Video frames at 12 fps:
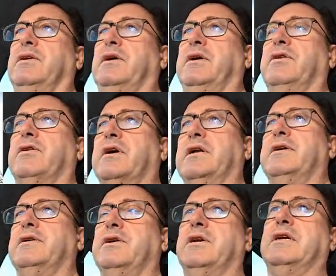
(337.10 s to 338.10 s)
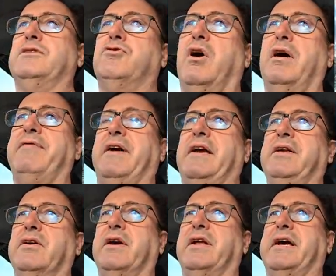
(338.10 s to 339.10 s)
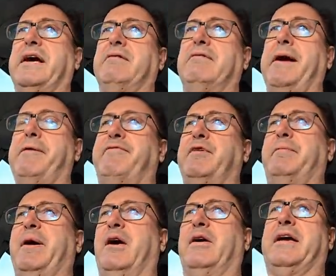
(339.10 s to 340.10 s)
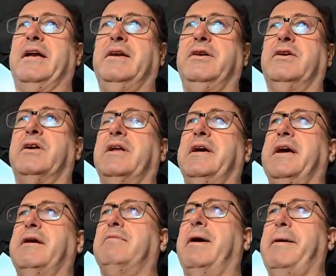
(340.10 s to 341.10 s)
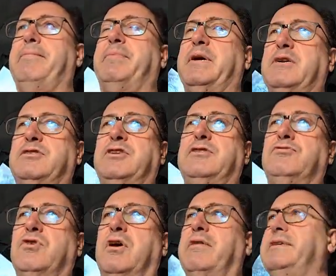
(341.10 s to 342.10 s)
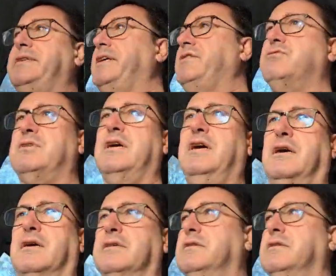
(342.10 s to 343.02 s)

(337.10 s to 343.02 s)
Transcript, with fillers: know you're gonna you're gonna drive in. You're gonna get raped for parking, and you're gonna get raped because you drive a diesel car.